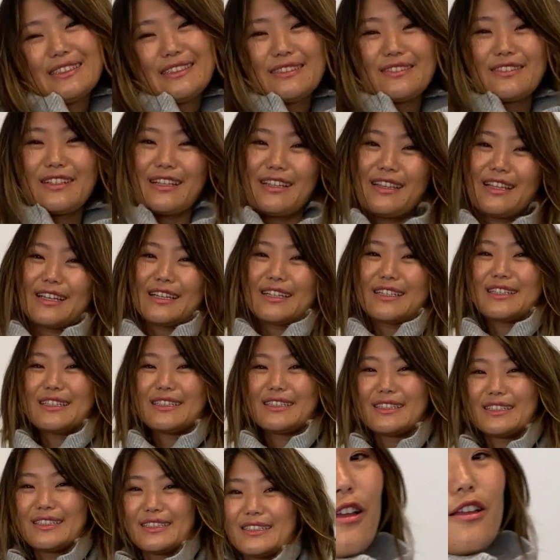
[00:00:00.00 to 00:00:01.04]
What do you think?
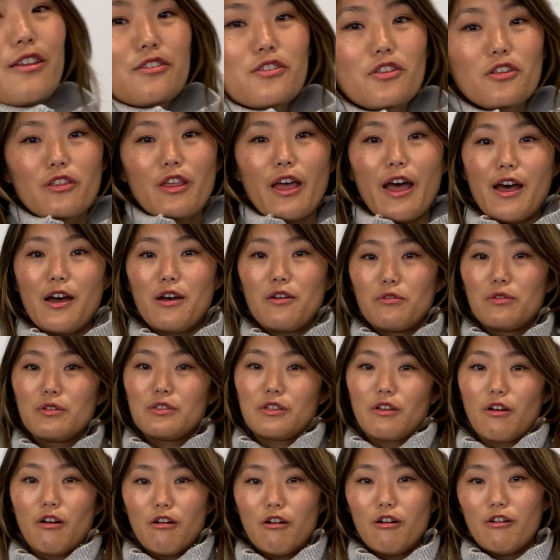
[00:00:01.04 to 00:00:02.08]
So that
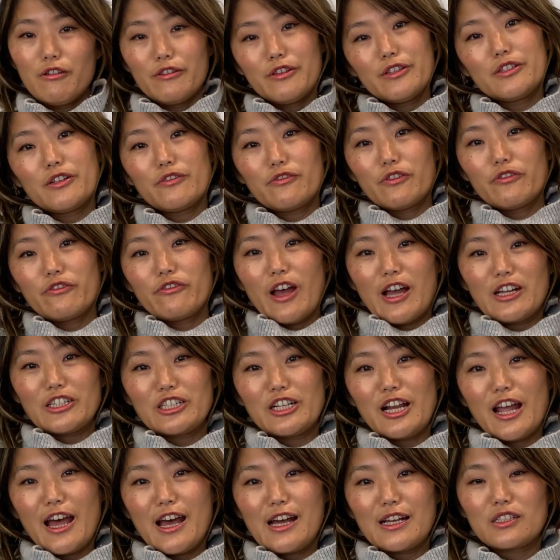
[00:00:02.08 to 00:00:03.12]
was all the different
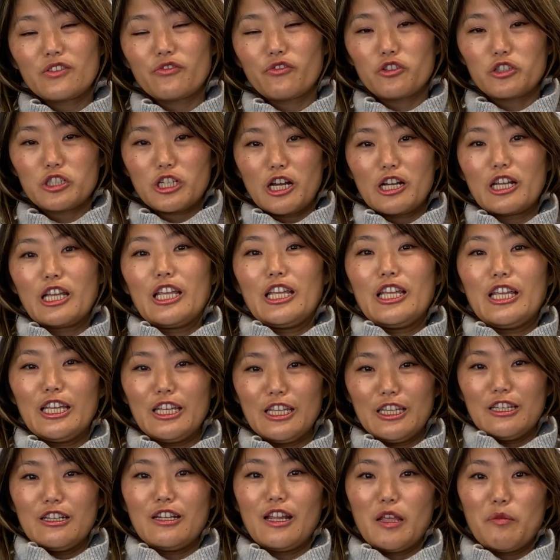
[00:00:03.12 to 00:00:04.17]
fashion hacks for tucking
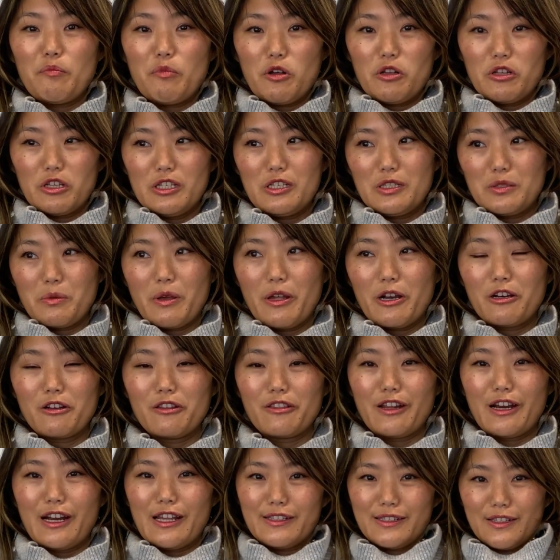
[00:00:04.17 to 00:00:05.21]
in a bulky sweater
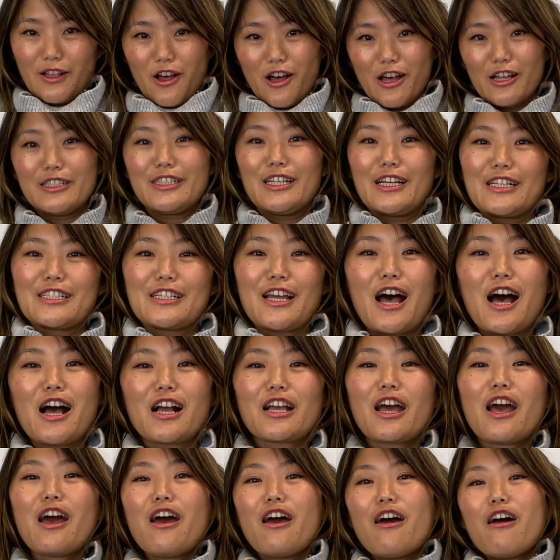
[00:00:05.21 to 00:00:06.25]
that I saw on
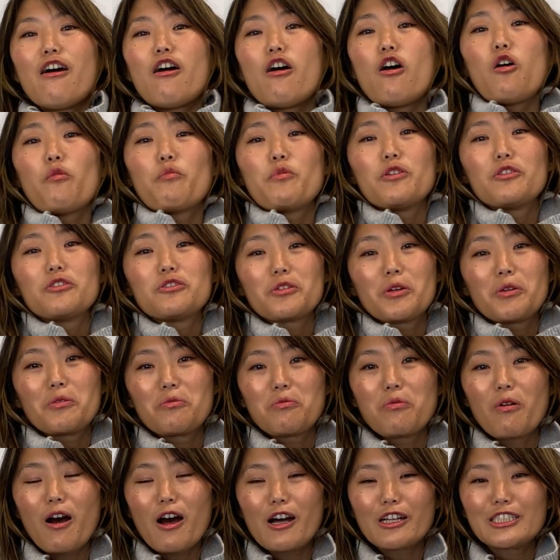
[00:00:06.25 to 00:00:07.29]
TikTok. Hope you enjoyed
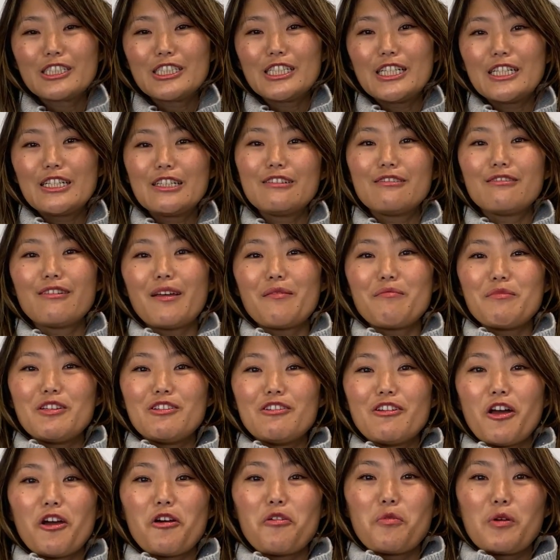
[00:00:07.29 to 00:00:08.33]
watching. Let
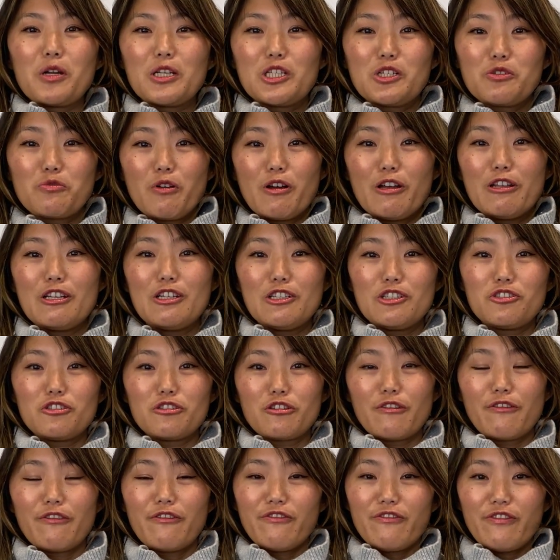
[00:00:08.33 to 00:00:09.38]
me know which one is
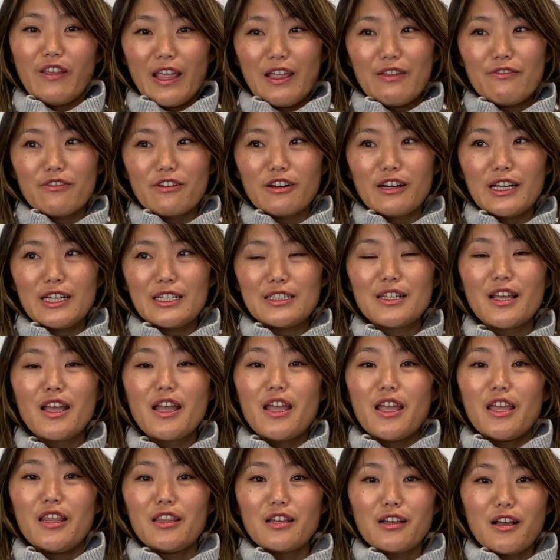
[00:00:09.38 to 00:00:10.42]
your favorite
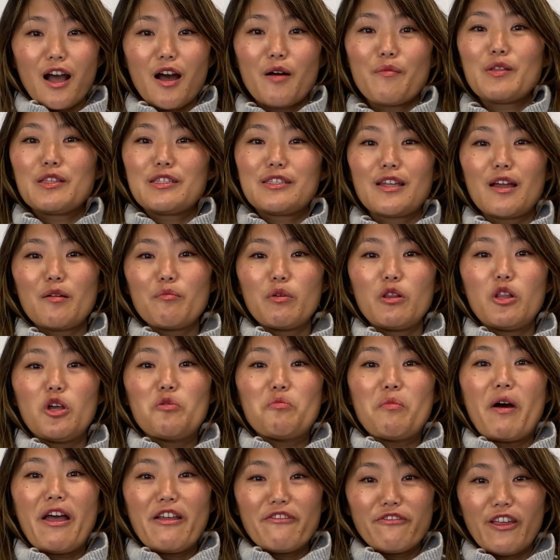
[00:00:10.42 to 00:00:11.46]
in the comments down
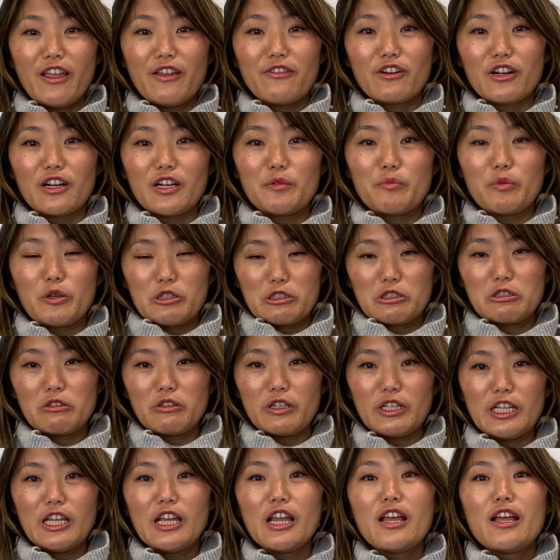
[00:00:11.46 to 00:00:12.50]
below. My favorite,
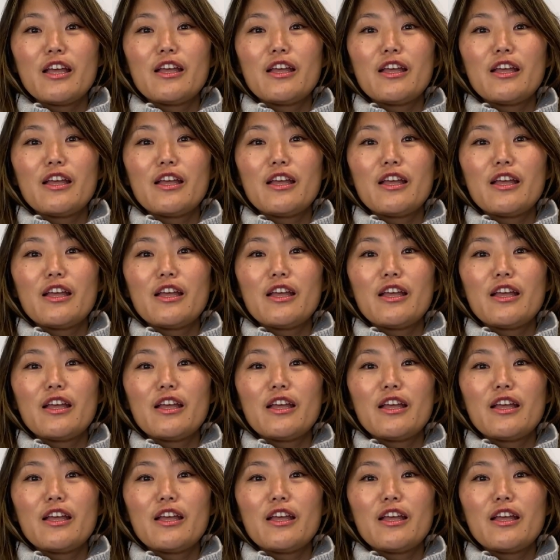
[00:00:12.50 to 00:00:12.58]
personally,